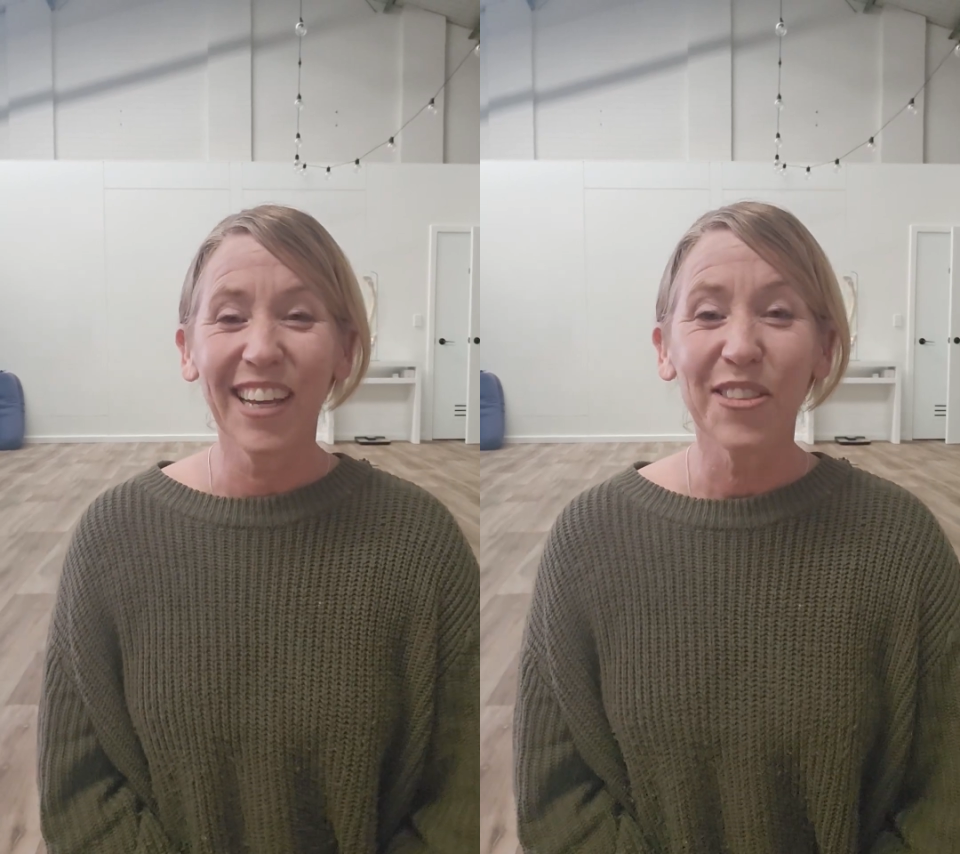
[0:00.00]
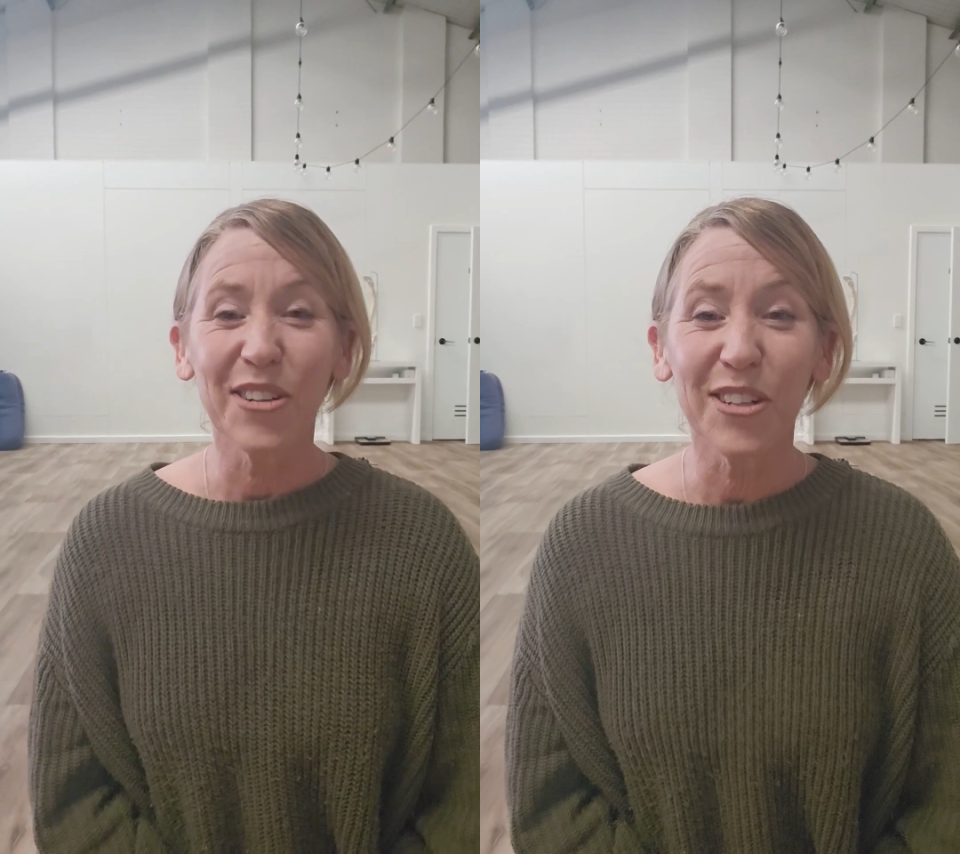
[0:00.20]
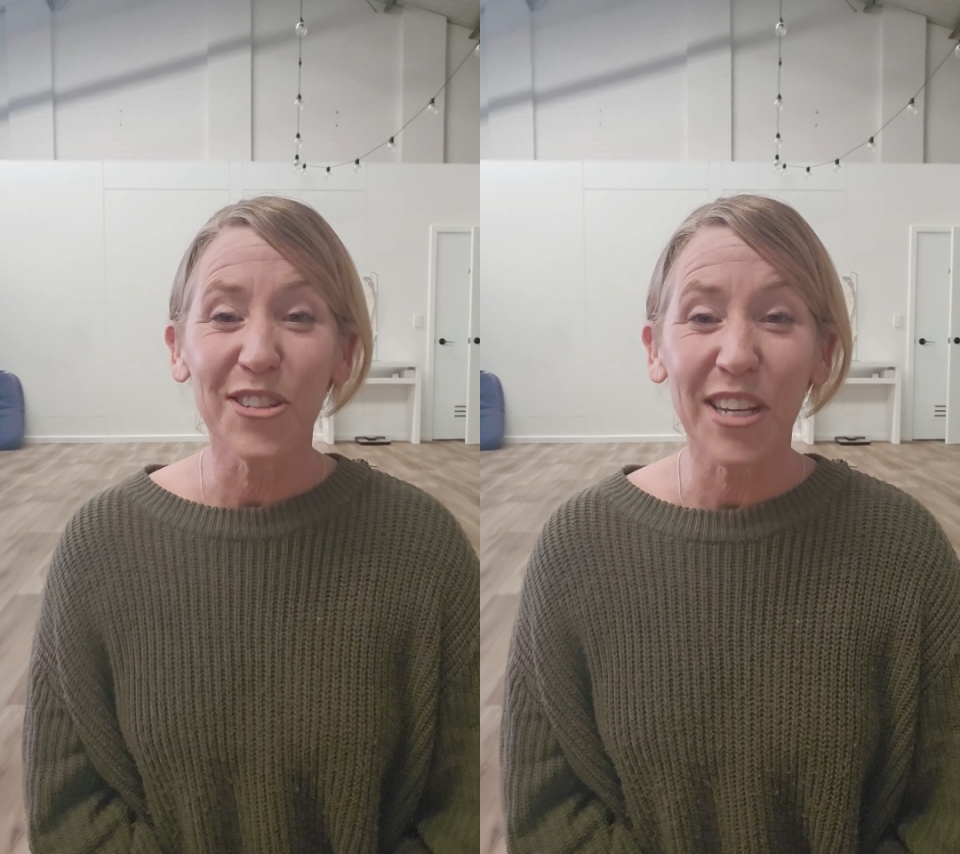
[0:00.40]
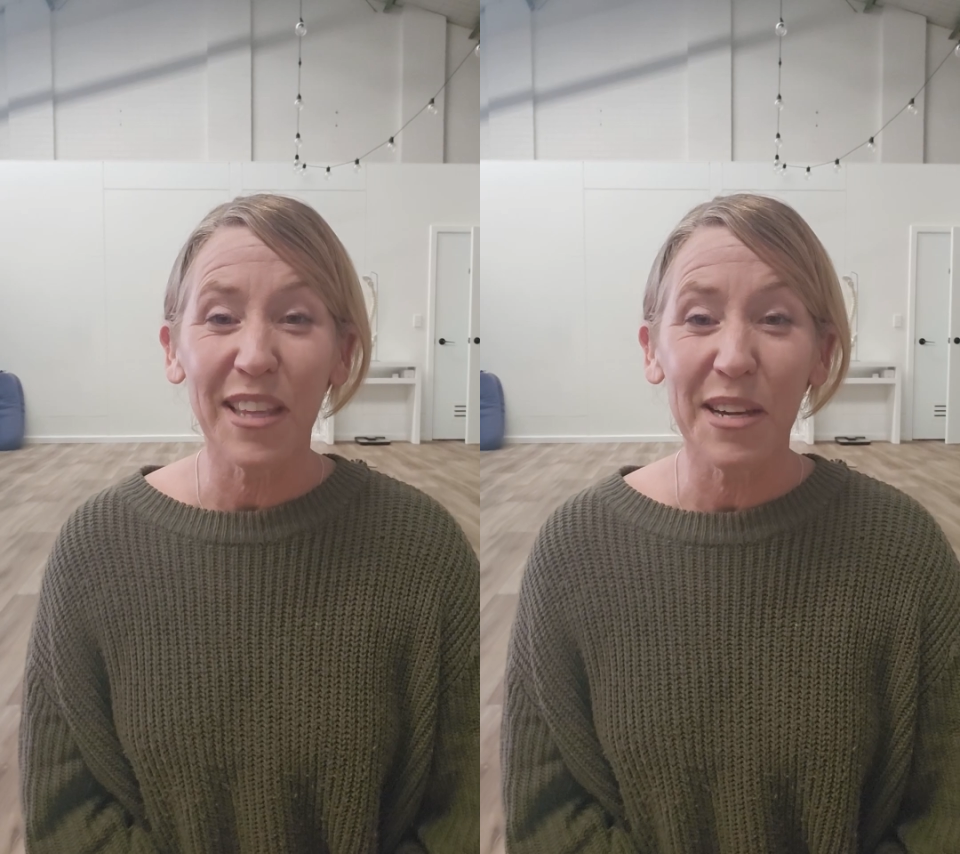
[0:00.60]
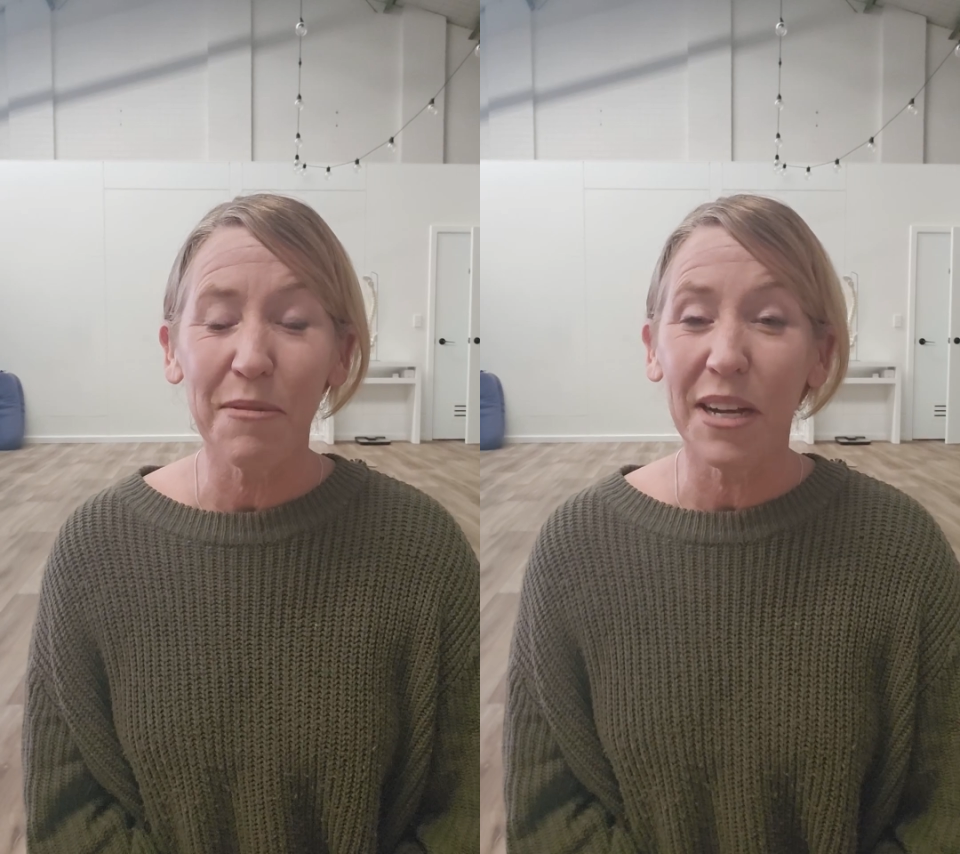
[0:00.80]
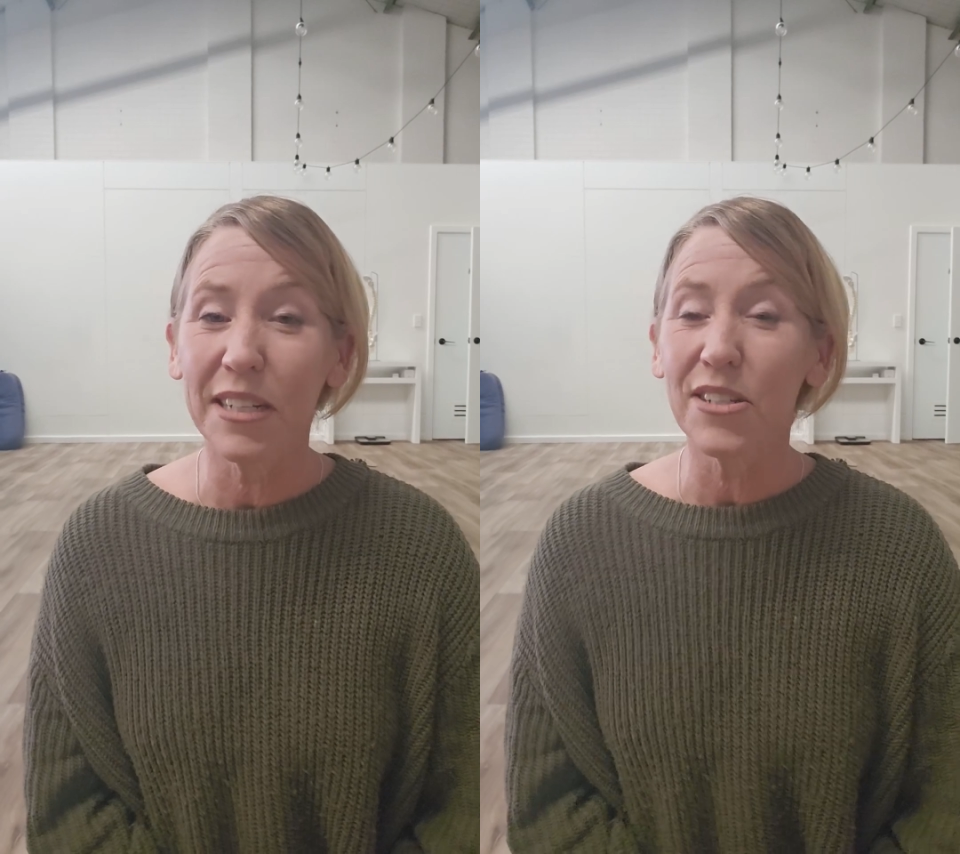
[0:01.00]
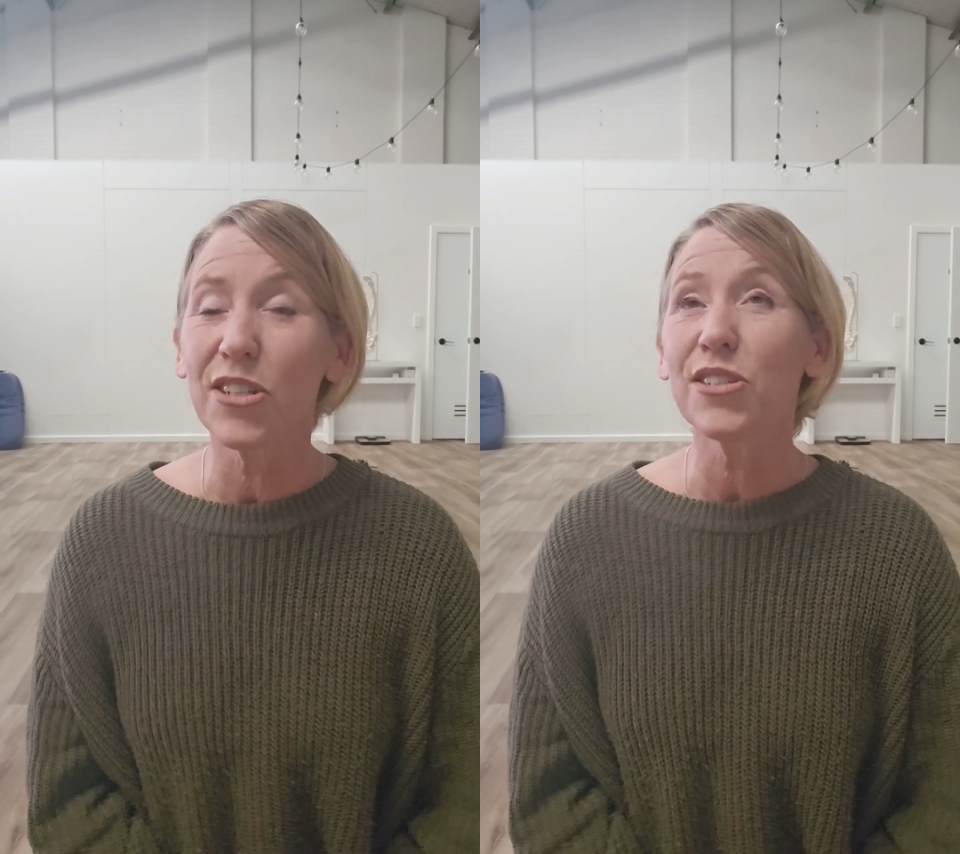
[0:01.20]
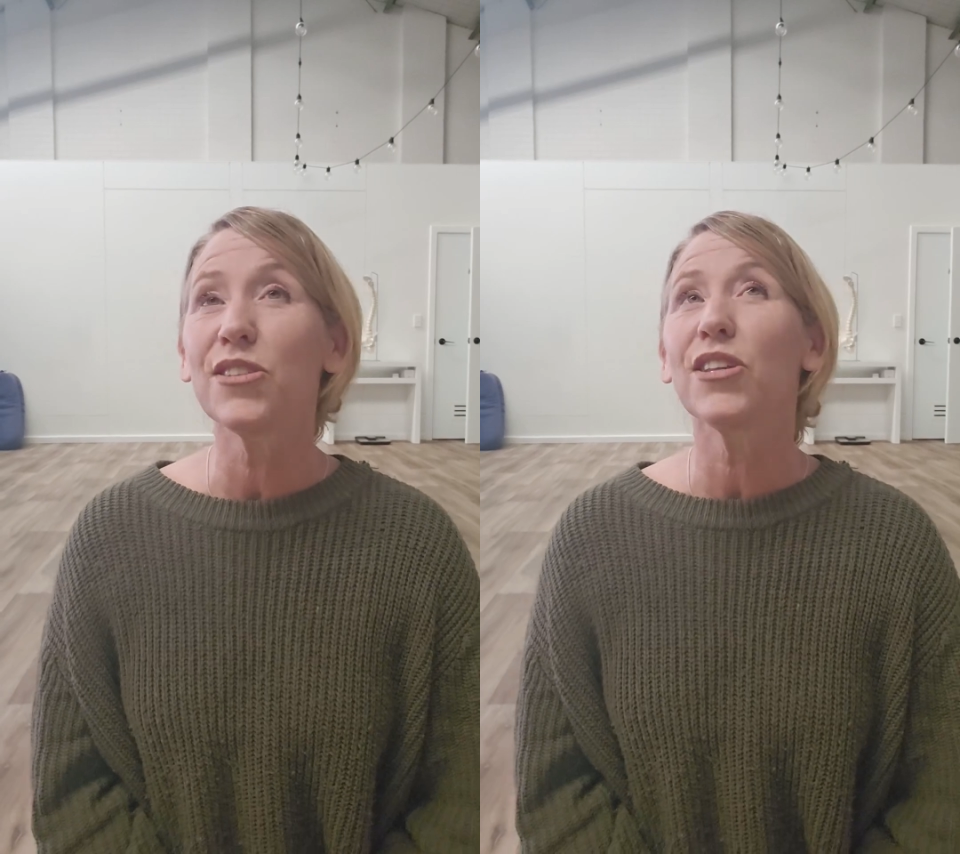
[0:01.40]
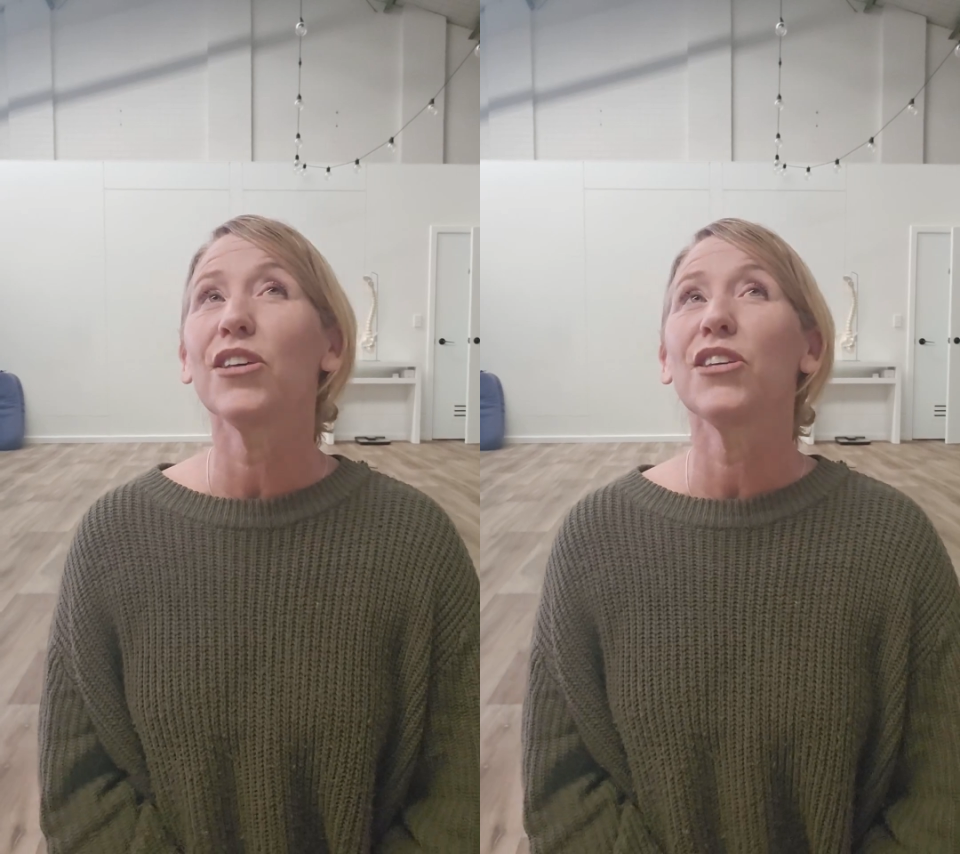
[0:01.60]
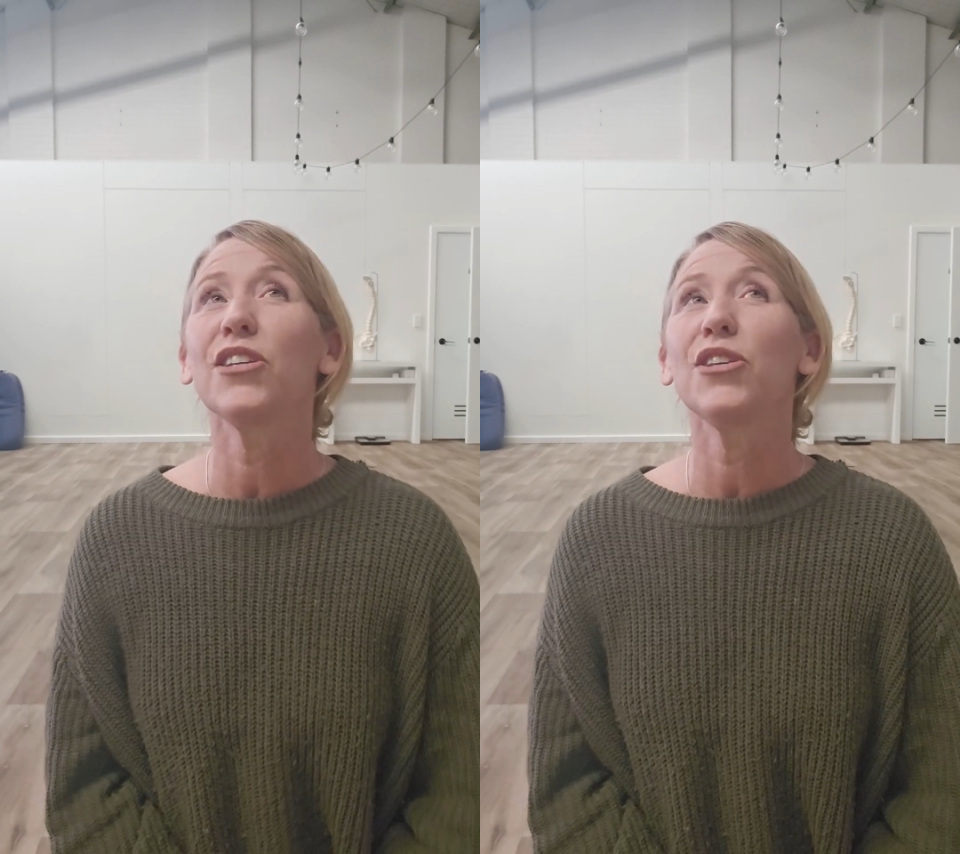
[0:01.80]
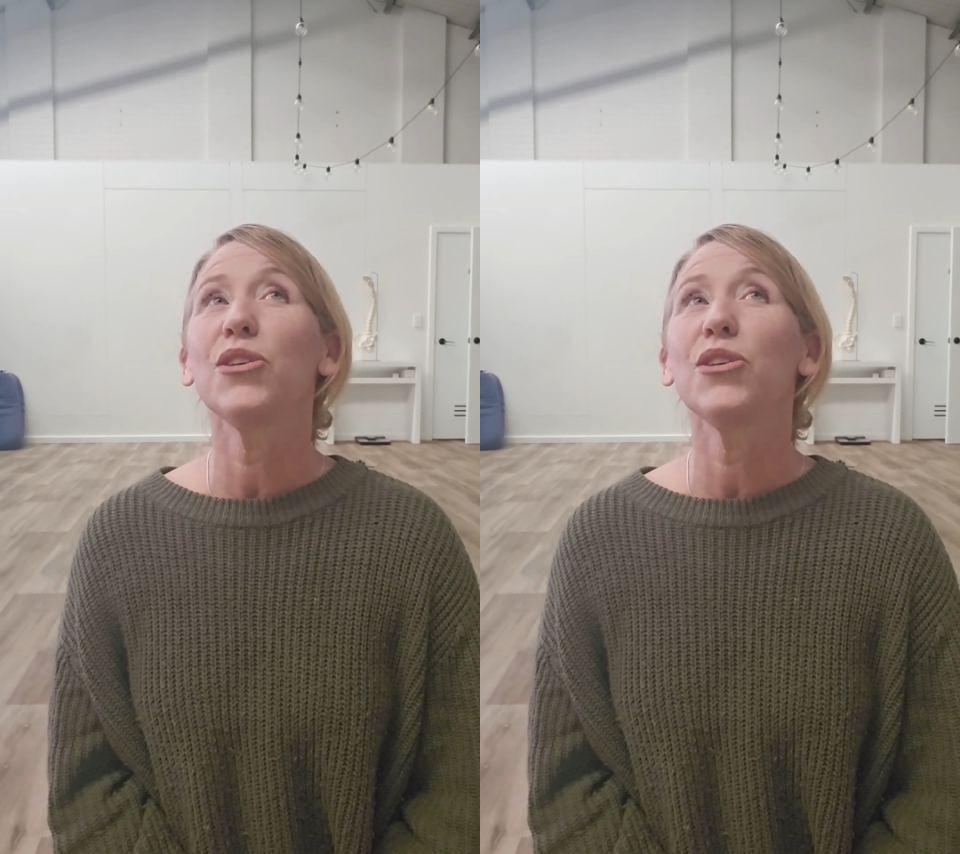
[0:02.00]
Thought I'd share that one just so that